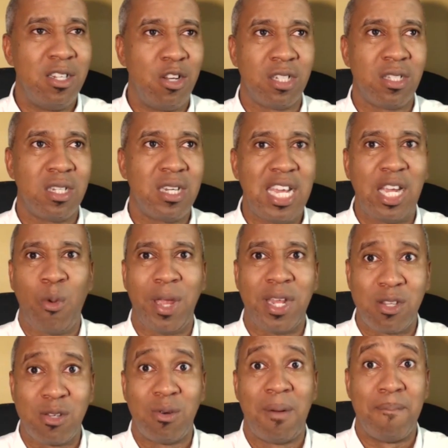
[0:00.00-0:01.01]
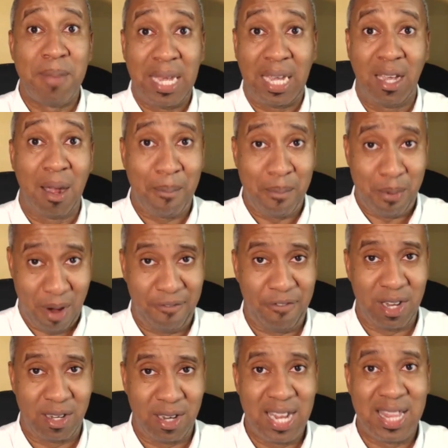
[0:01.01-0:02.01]
doesn't equate to making a
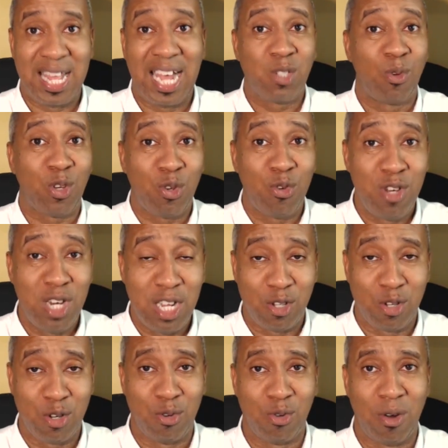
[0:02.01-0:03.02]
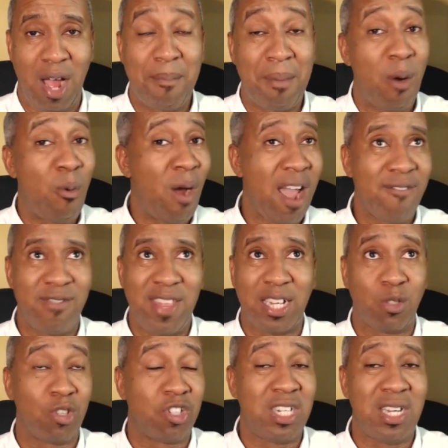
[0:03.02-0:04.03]
profit. And that's what you need to do. And my wife,
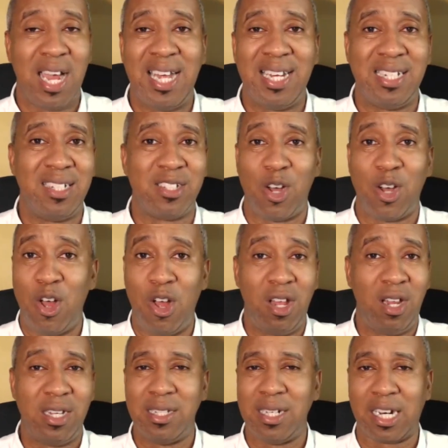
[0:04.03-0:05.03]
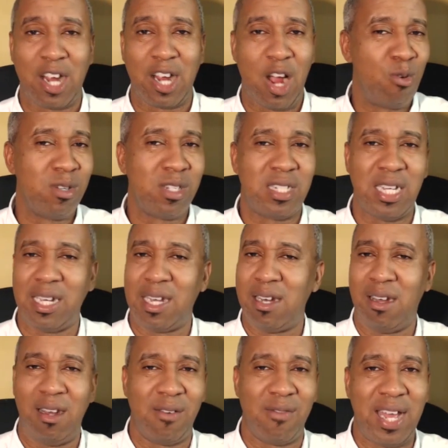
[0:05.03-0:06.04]
that's what she handles, all the accounting and
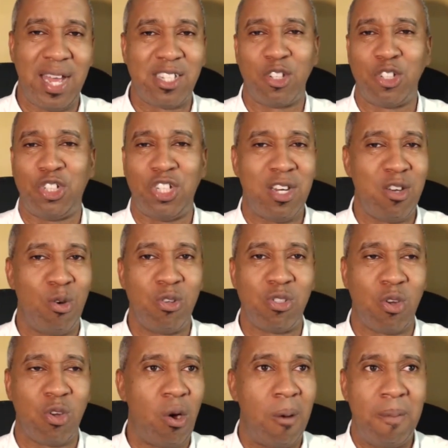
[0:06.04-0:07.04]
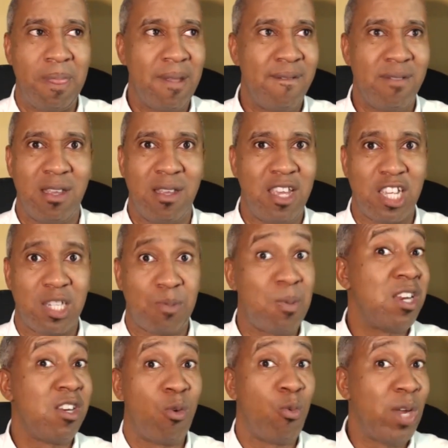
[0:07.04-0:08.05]
all of that. So she knows, you're
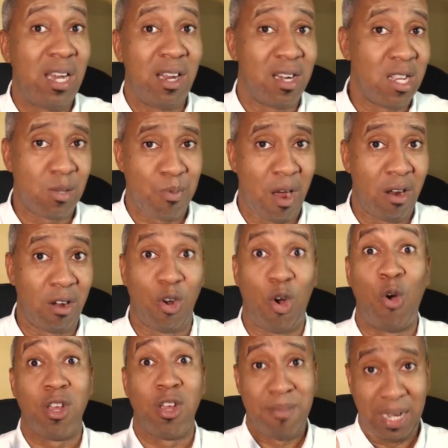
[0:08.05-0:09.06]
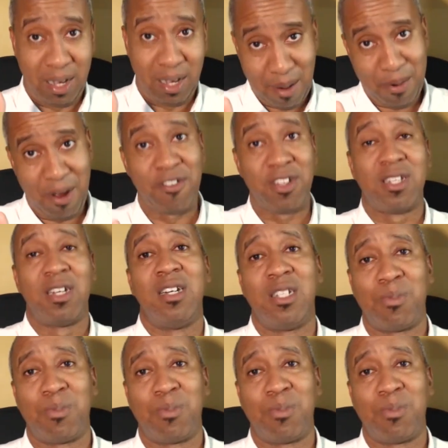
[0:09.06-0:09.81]
spinning a wheel on this product, or you're making a profit on this